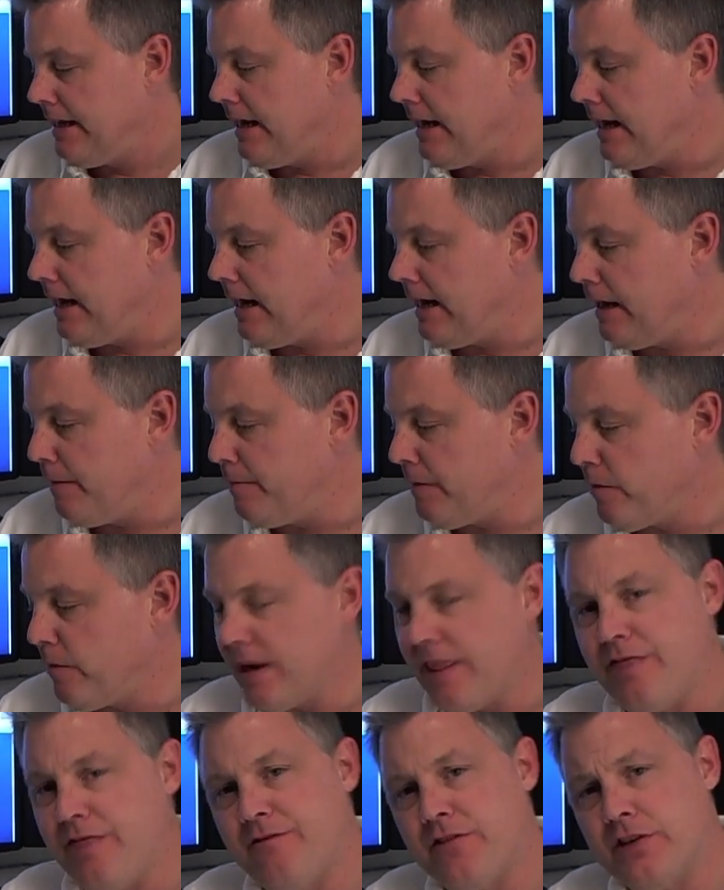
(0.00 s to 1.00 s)
I
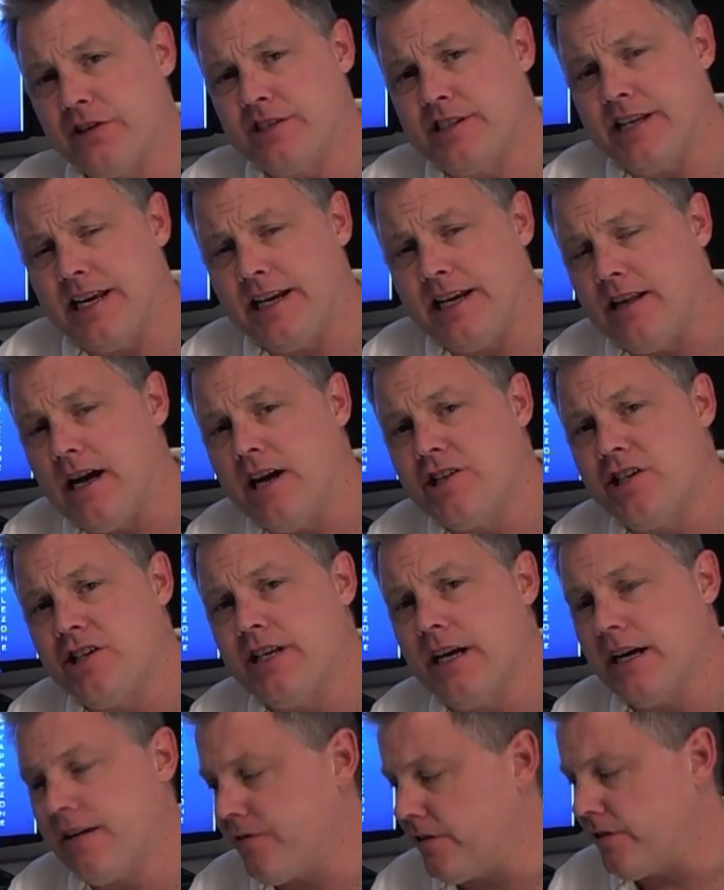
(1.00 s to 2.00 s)
want to first thank
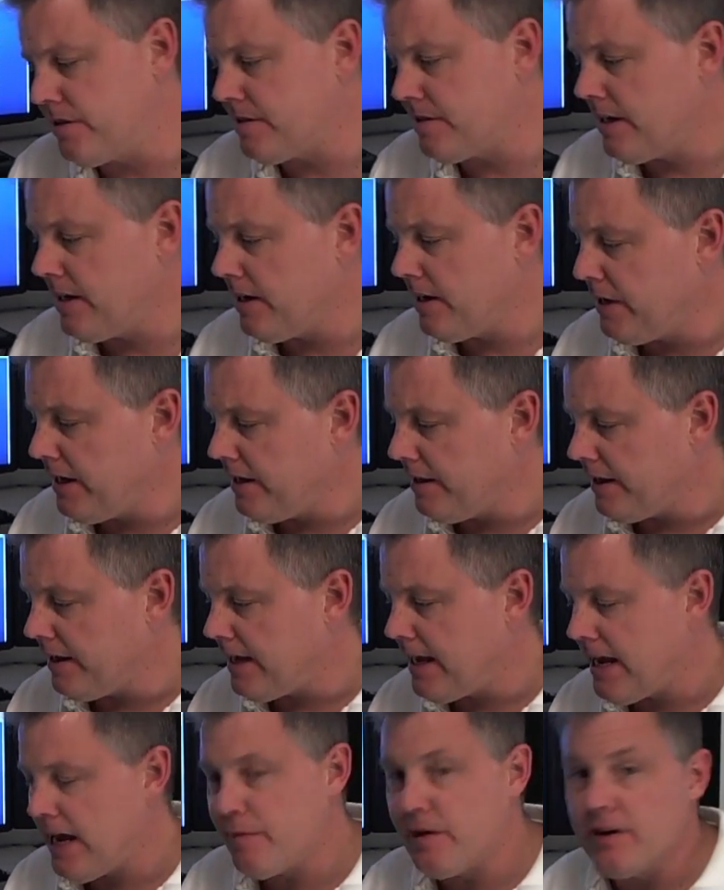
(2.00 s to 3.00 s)
Logitech for sending me the
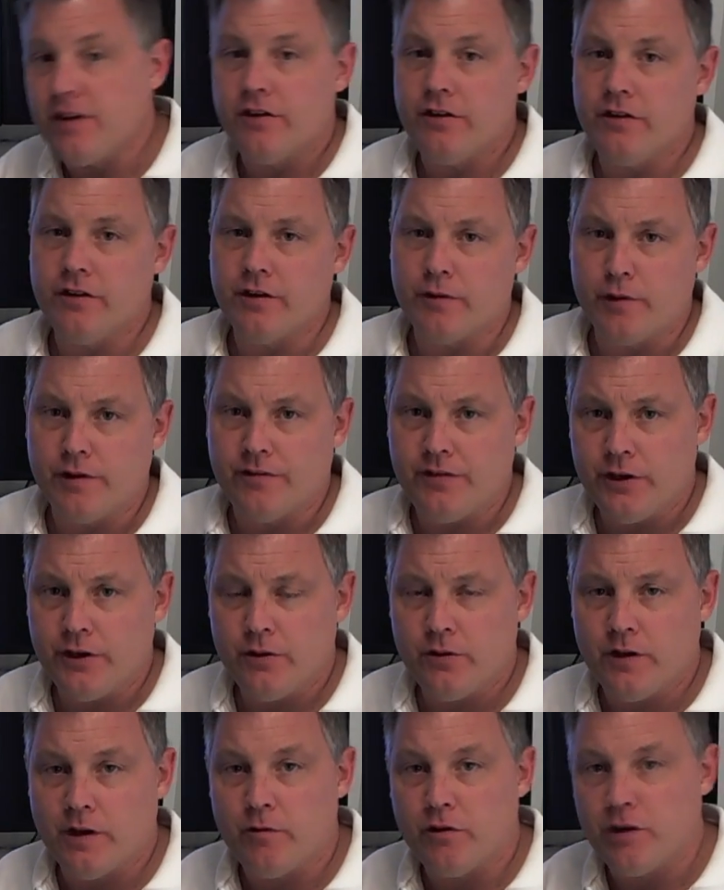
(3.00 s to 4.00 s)
camera to do the
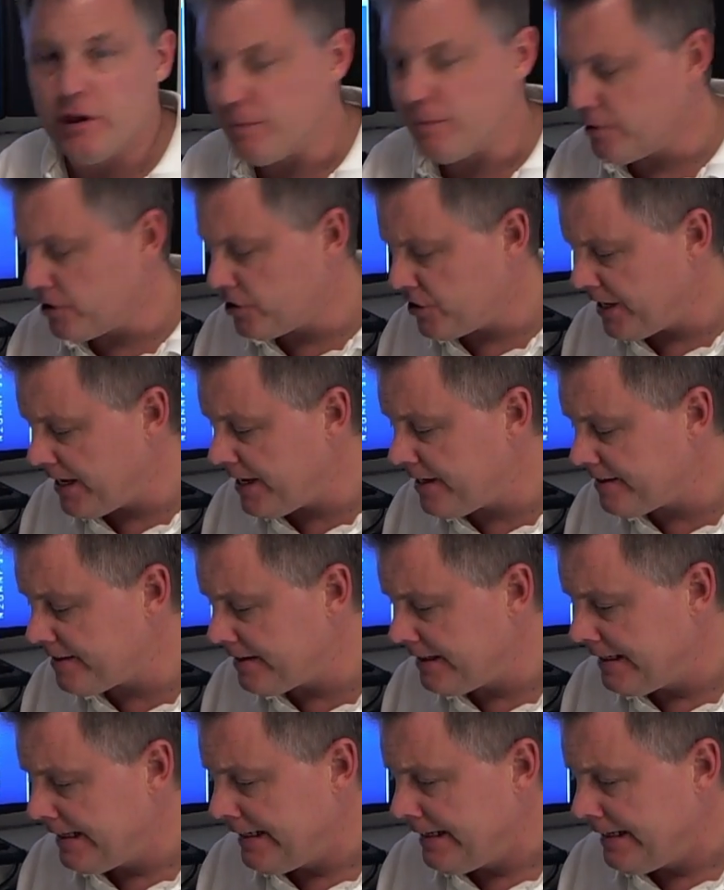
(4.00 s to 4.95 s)
review. I really appreciate it.